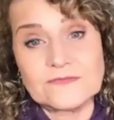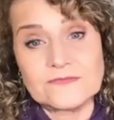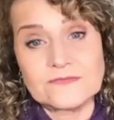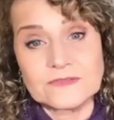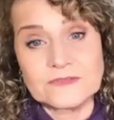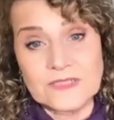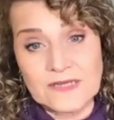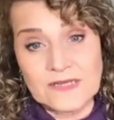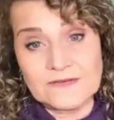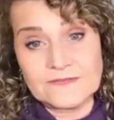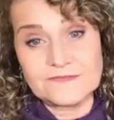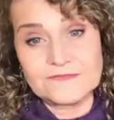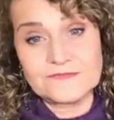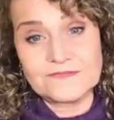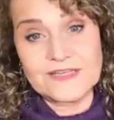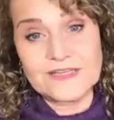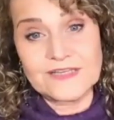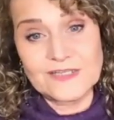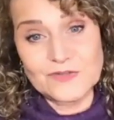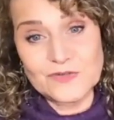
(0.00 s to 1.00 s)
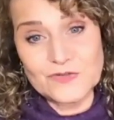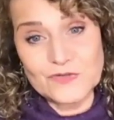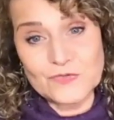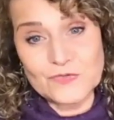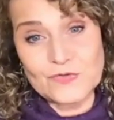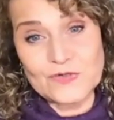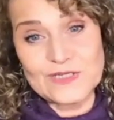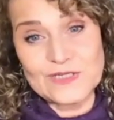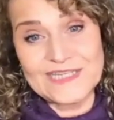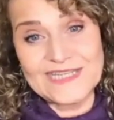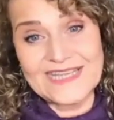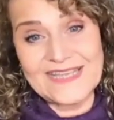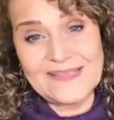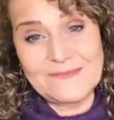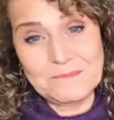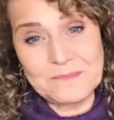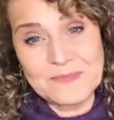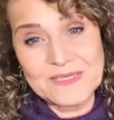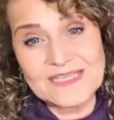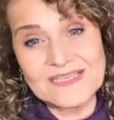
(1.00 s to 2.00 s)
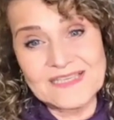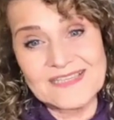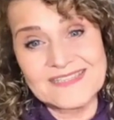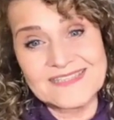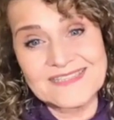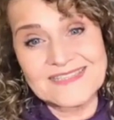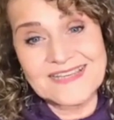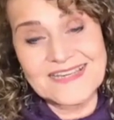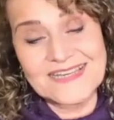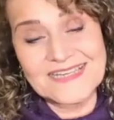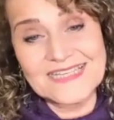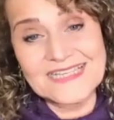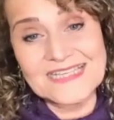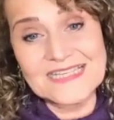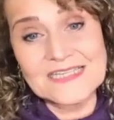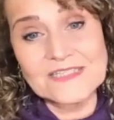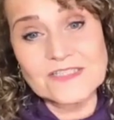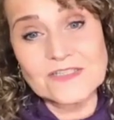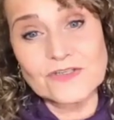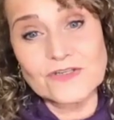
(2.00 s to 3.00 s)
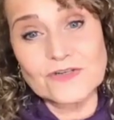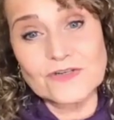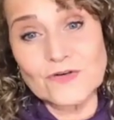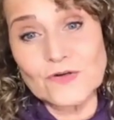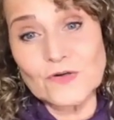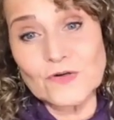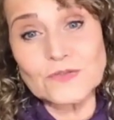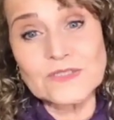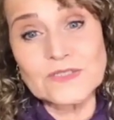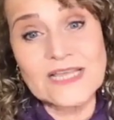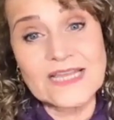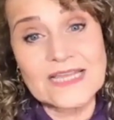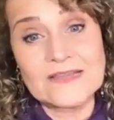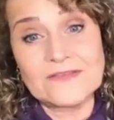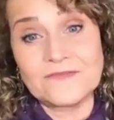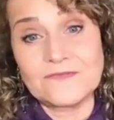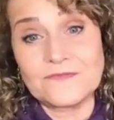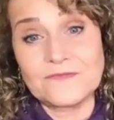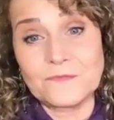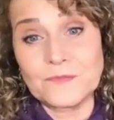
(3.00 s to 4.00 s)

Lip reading: love and joy and peace and ease in your own life.